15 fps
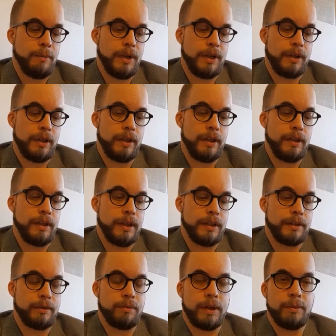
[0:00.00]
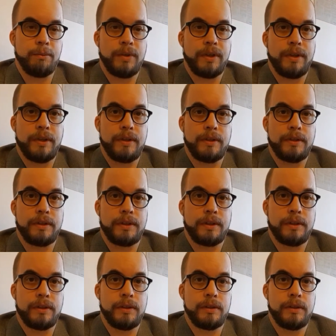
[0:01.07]
But these twin
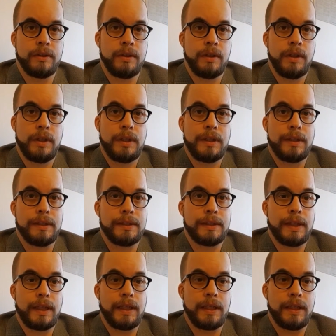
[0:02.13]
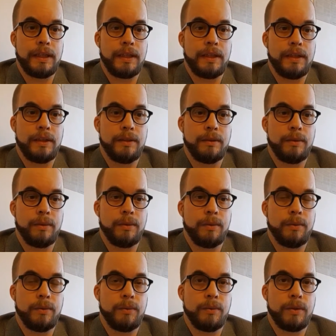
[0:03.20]
brothers decided
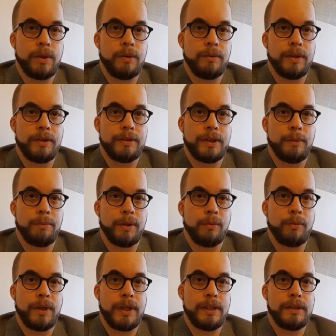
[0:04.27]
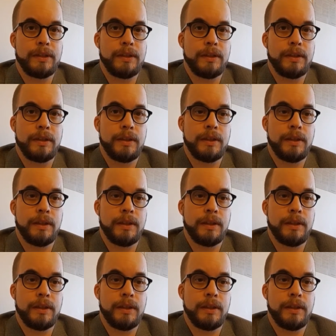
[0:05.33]
to go their separate ways.